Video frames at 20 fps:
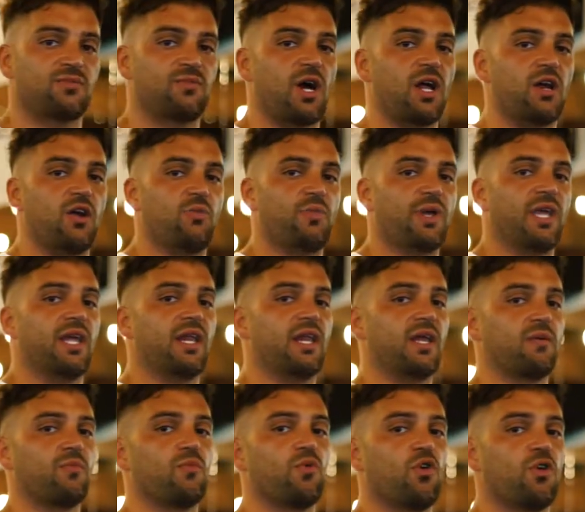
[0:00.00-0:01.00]
spine, I'll be
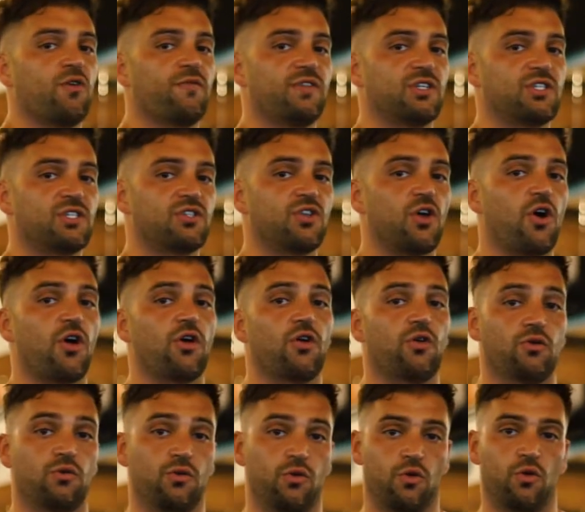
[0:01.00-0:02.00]
hitting more of the
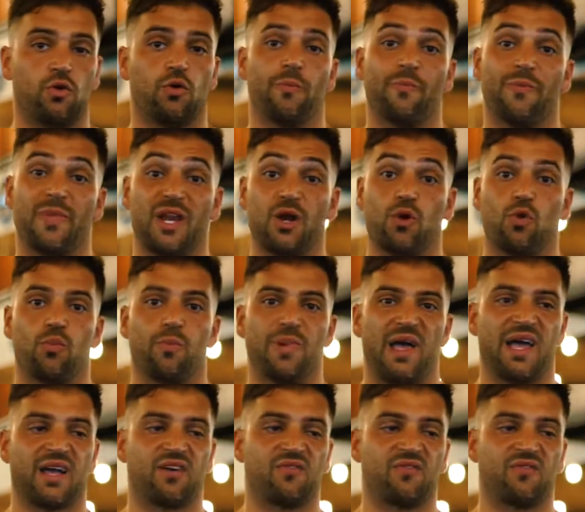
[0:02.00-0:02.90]
sternal or middle pec